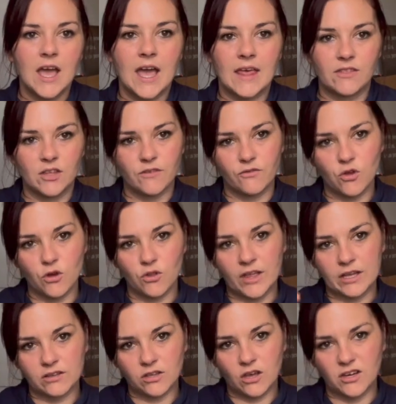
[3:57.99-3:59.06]
and you've got
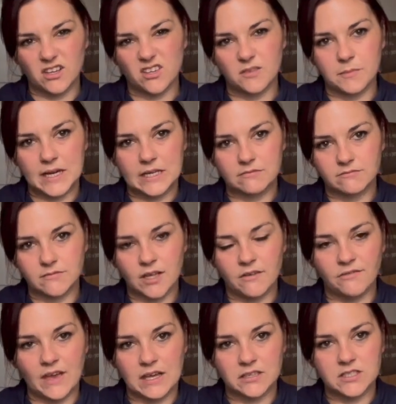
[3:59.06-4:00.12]
that kind of split
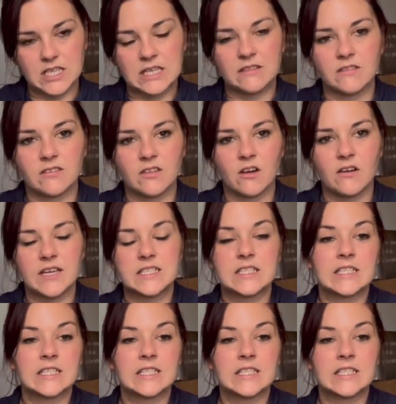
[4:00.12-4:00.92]
effect in the side.